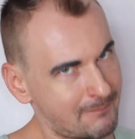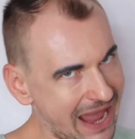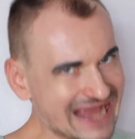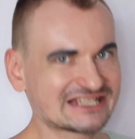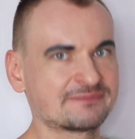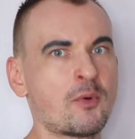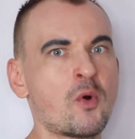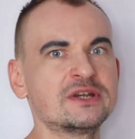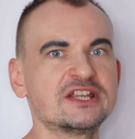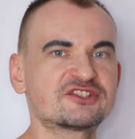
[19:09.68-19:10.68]

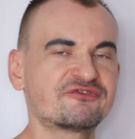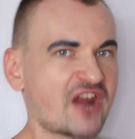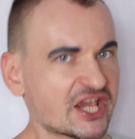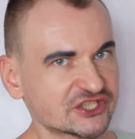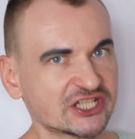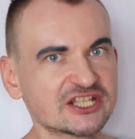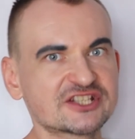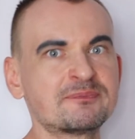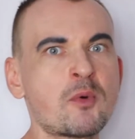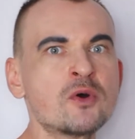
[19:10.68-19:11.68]
exponents, fractional
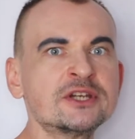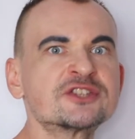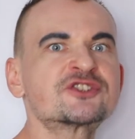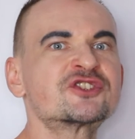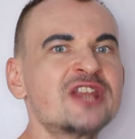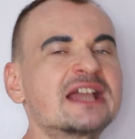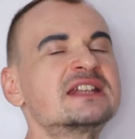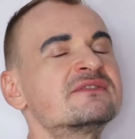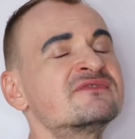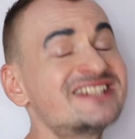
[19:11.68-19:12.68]
exponents,
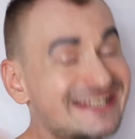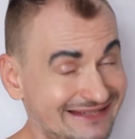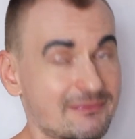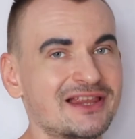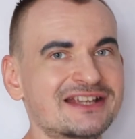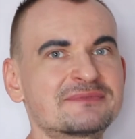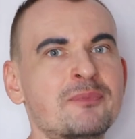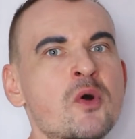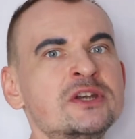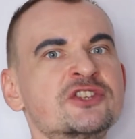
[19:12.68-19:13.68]
negative decimal
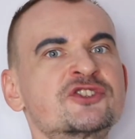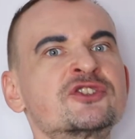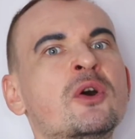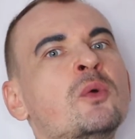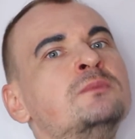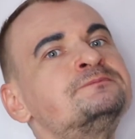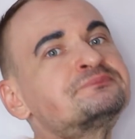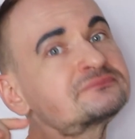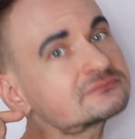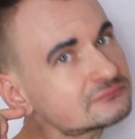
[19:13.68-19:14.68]
exponents. So
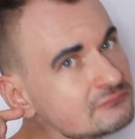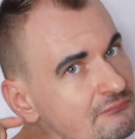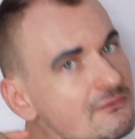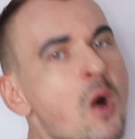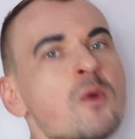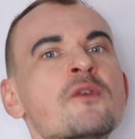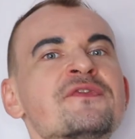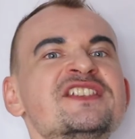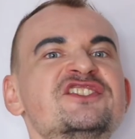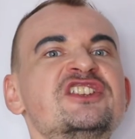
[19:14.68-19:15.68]
all
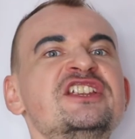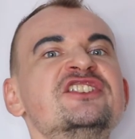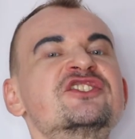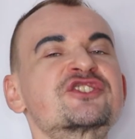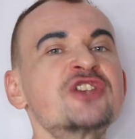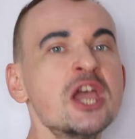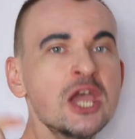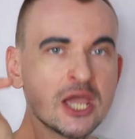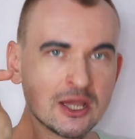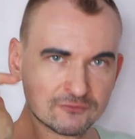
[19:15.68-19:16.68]
of these links
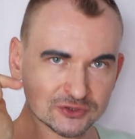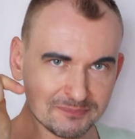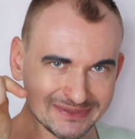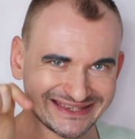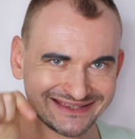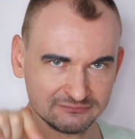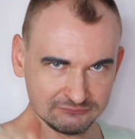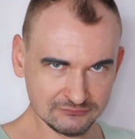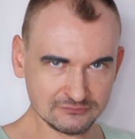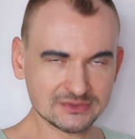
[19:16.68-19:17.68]
would be
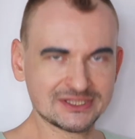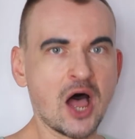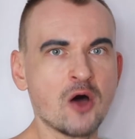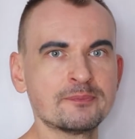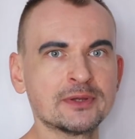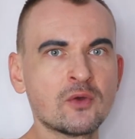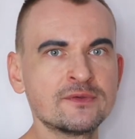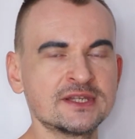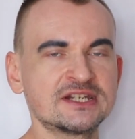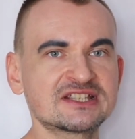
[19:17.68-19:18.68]
down below
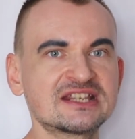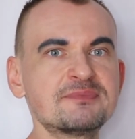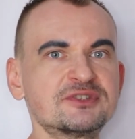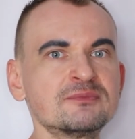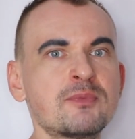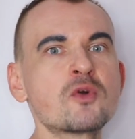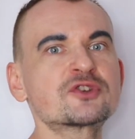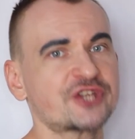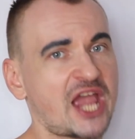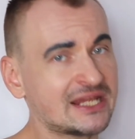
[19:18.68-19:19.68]
in the description
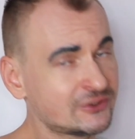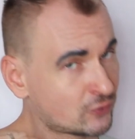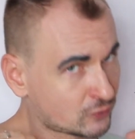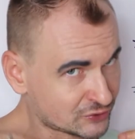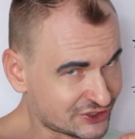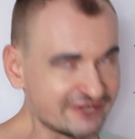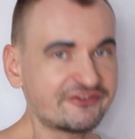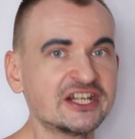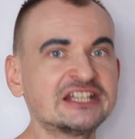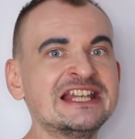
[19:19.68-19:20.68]
box, and you could
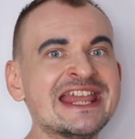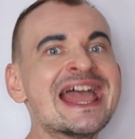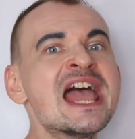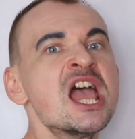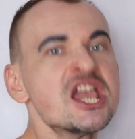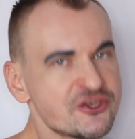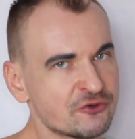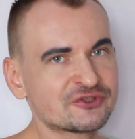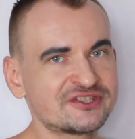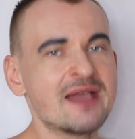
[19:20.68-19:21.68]
definitely
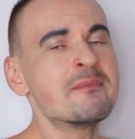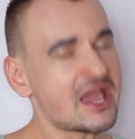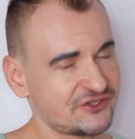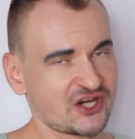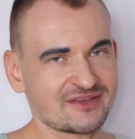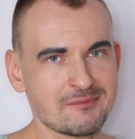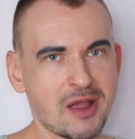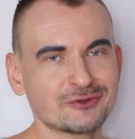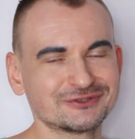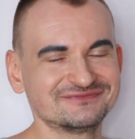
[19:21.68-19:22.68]
use them and check them out.